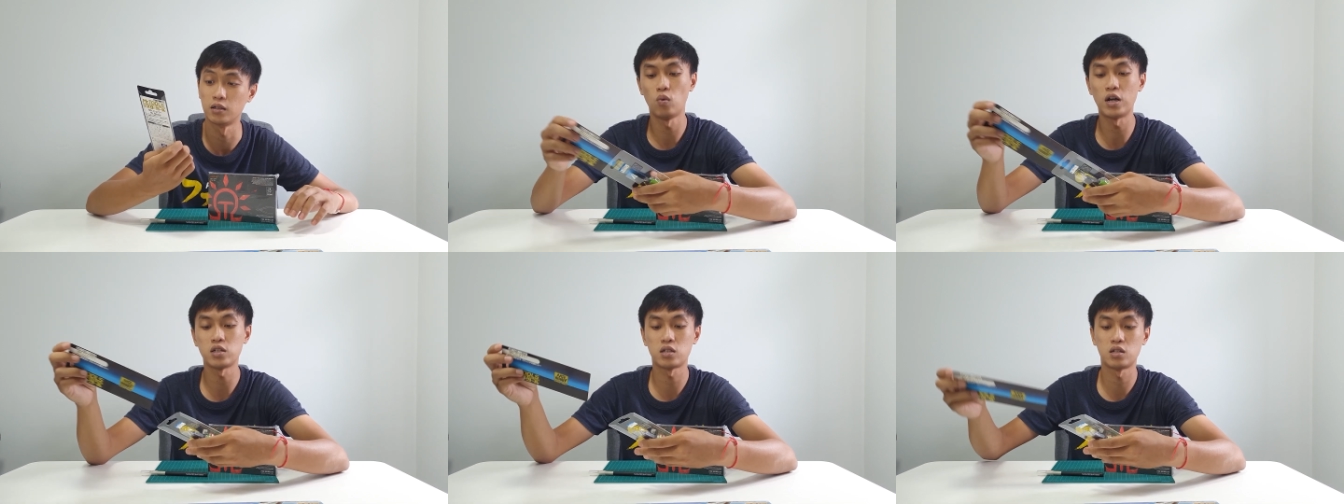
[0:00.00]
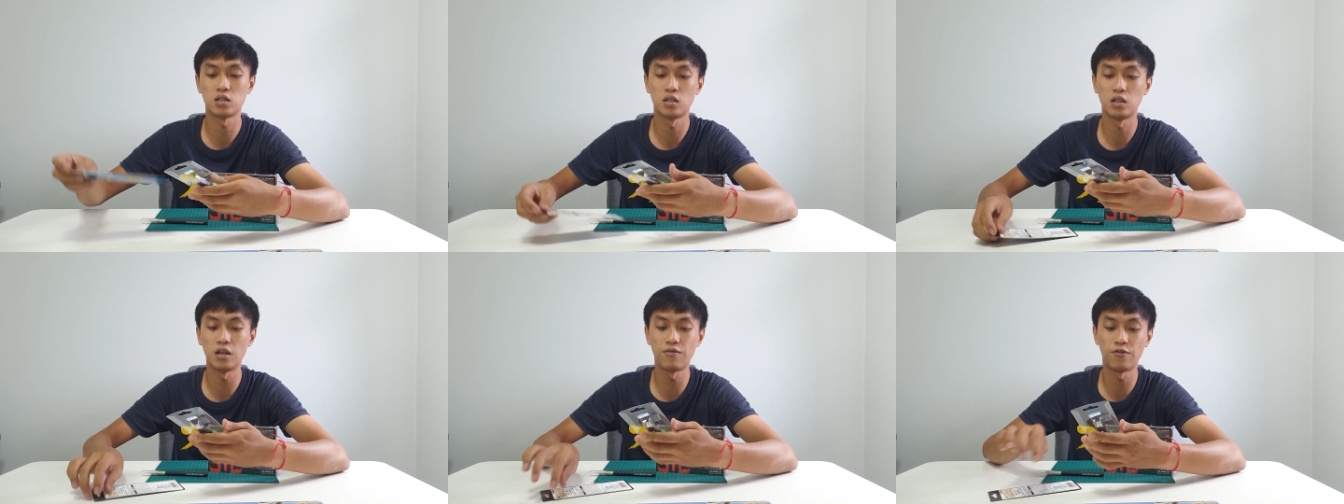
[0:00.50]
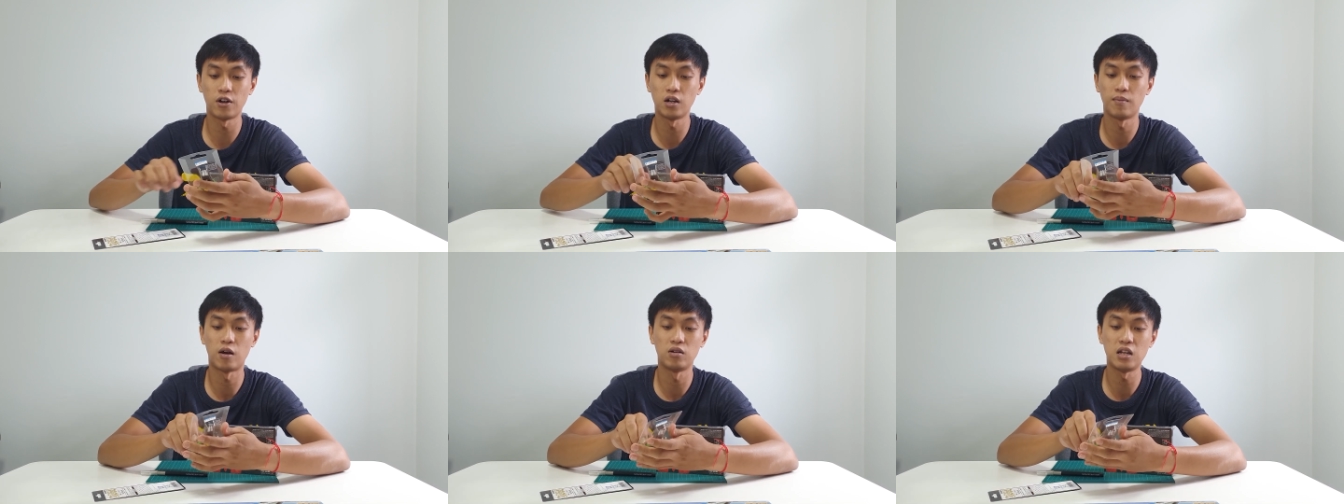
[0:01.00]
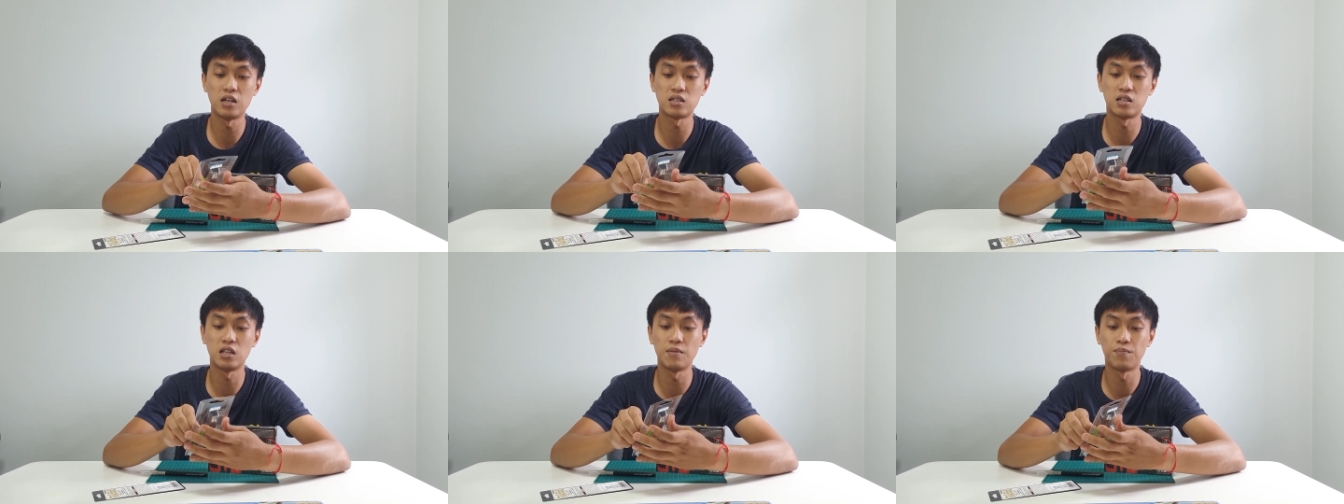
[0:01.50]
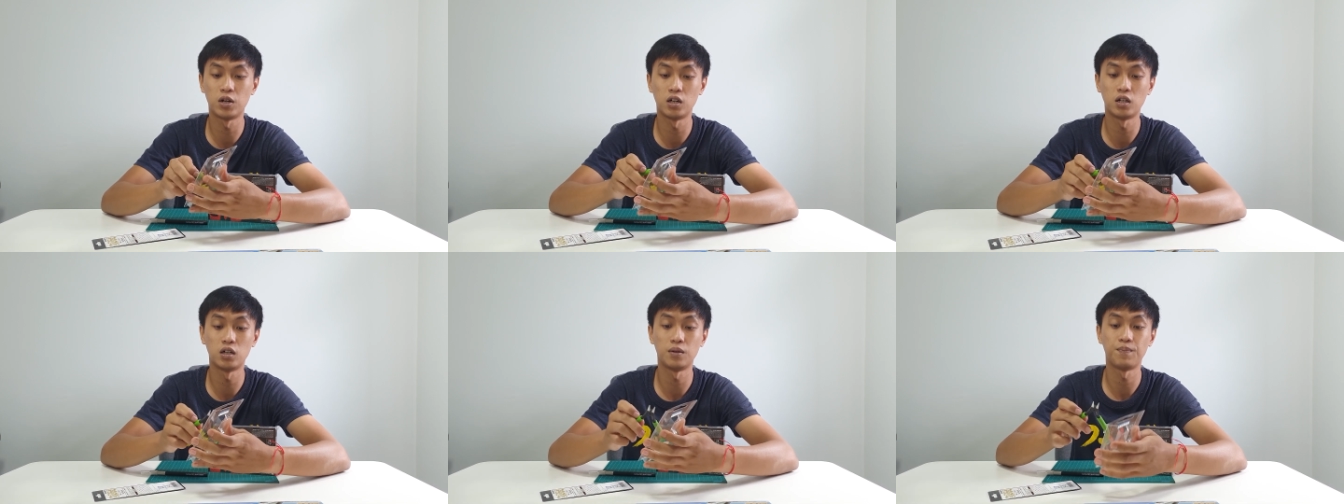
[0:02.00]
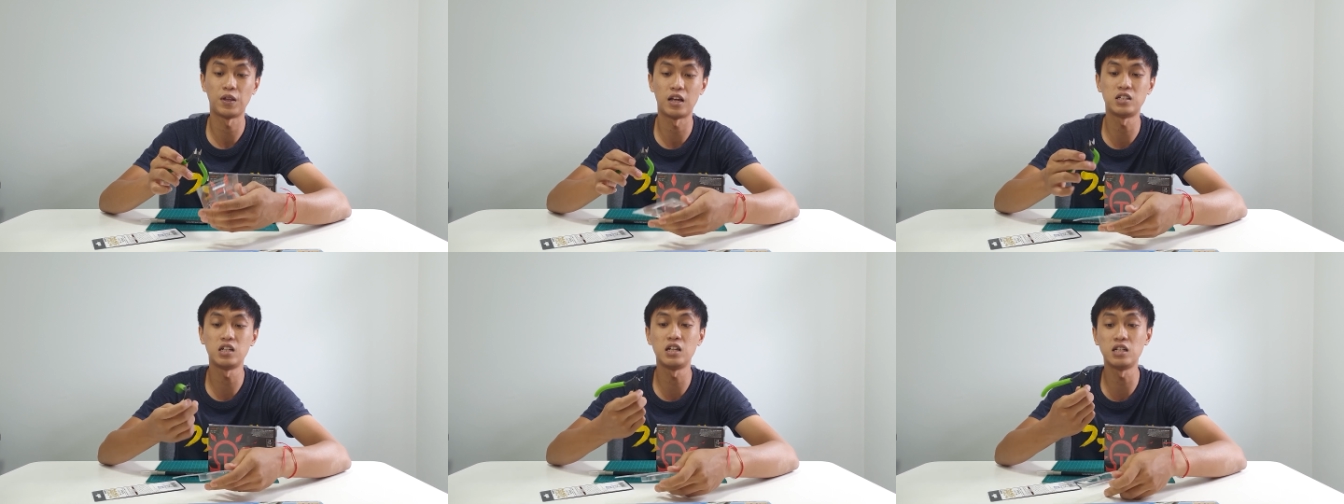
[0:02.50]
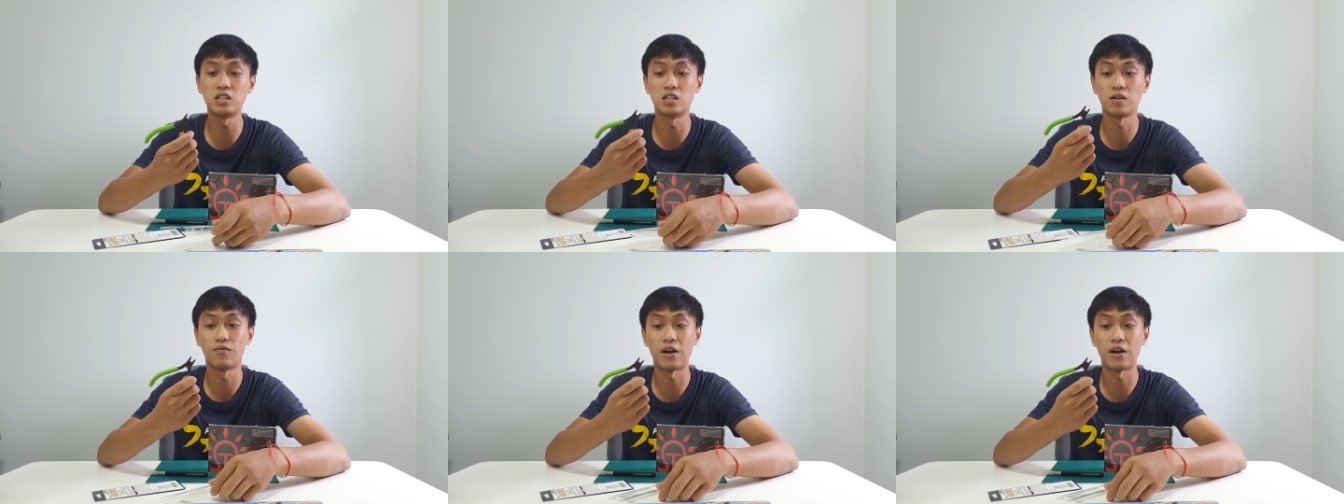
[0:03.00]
What's different about this nipper? Actually, this is a